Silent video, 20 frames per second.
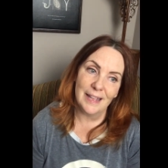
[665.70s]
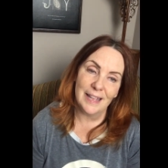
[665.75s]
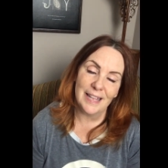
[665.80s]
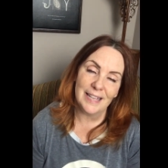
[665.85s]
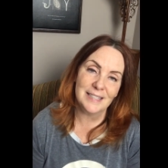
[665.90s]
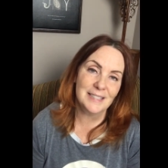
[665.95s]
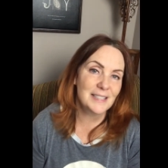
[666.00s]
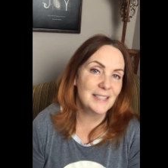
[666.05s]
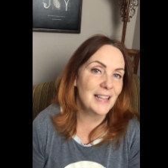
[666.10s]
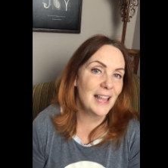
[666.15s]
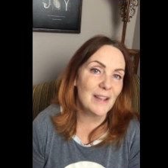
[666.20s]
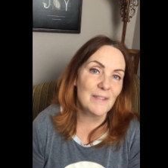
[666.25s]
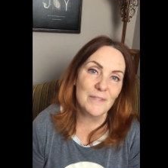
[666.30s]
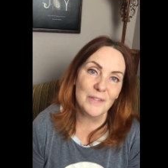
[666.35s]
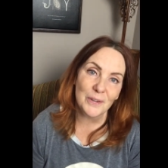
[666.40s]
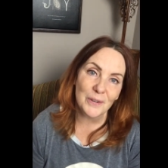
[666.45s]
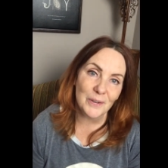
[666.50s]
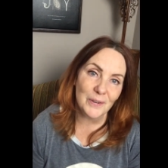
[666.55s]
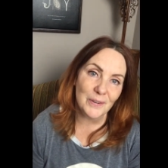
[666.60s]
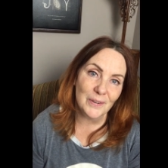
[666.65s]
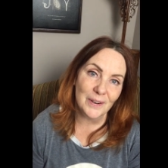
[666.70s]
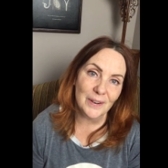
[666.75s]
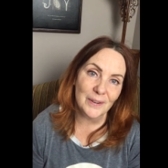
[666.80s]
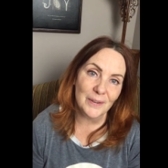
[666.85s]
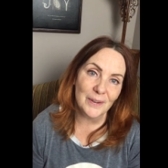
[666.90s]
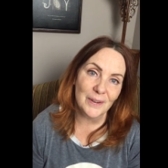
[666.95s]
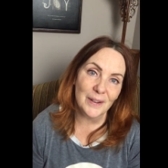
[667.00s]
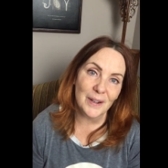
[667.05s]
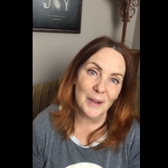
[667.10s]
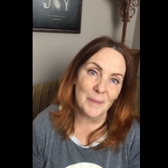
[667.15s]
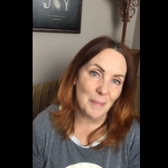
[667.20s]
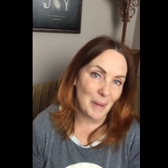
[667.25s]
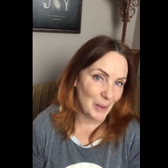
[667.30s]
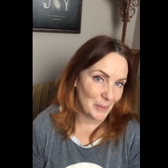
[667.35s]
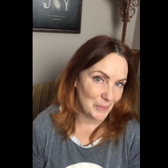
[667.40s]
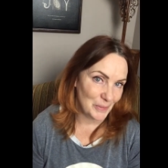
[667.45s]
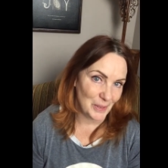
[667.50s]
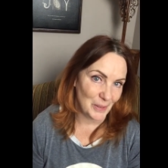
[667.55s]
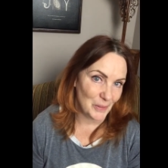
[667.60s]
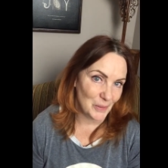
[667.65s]
it's never
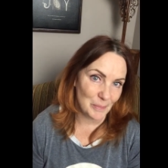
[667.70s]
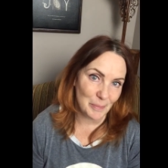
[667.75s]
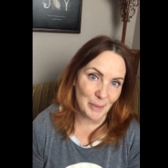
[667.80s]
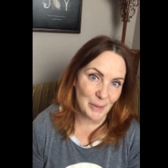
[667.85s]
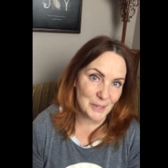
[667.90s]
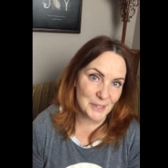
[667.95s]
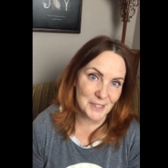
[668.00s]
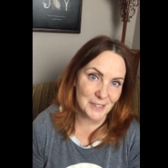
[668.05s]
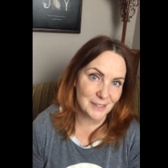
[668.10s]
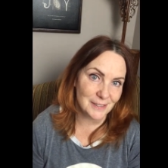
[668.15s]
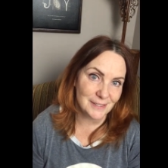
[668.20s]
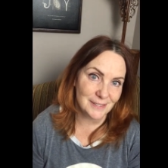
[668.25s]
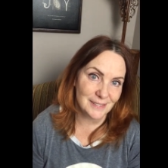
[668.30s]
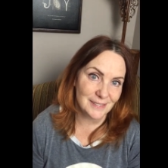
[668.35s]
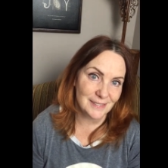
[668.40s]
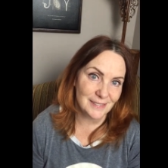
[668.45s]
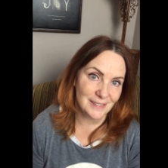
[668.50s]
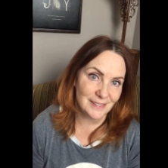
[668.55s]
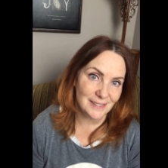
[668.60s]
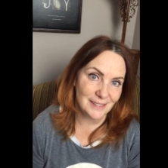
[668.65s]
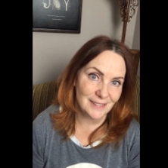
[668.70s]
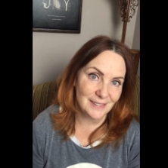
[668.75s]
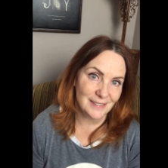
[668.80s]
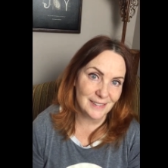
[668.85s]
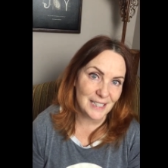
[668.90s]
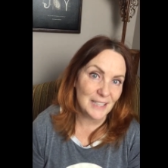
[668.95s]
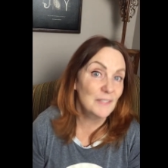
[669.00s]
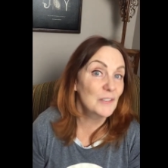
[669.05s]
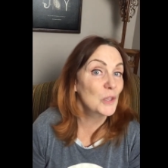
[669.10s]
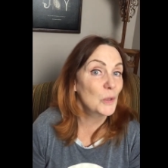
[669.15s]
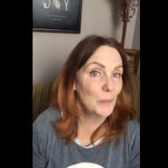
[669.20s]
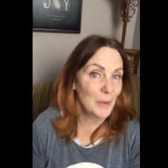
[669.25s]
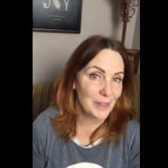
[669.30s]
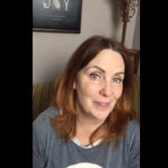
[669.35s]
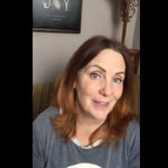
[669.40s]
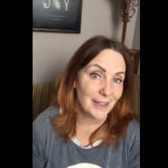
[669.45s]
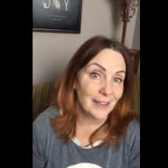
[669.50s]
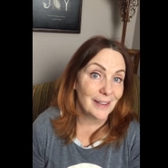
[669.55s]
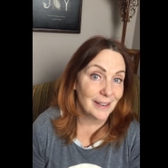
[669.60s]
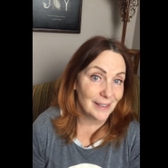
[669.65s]
about the other person, even though we
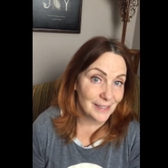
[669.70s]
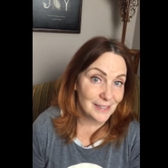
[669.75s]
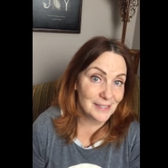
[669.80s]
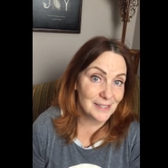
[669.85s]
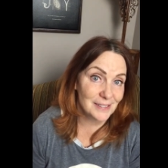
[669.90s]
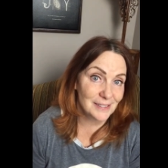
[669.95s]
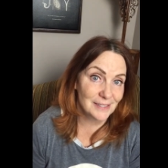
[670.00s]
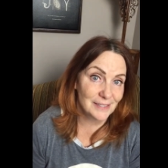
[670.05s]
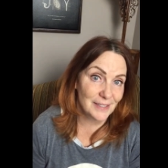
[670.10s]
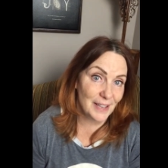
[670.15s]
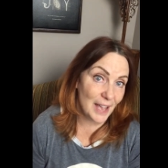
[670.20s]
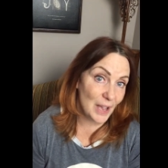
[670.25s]
think it is.